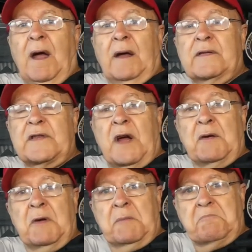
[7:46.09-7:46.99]
And
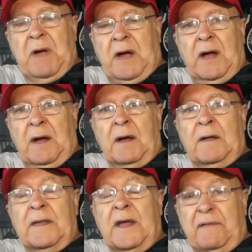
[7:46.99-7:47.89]
so
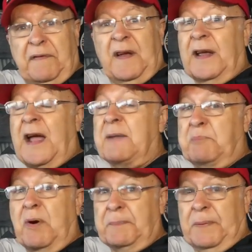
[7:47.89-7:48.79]
they're fairly
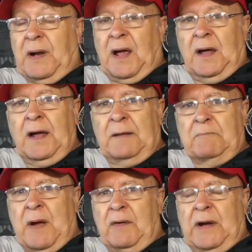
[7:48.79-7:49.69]
unpopular at
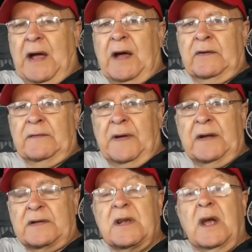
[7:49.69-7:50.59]
Motorkhana
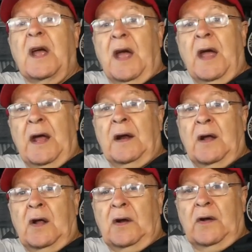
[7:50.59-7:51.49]
events, and
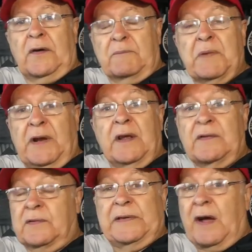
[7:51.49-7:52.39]
a lot of
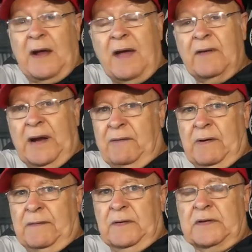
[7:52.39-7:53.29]
meetings don't have any
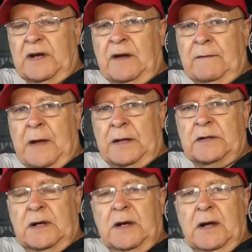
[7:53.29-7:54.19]
reversing events.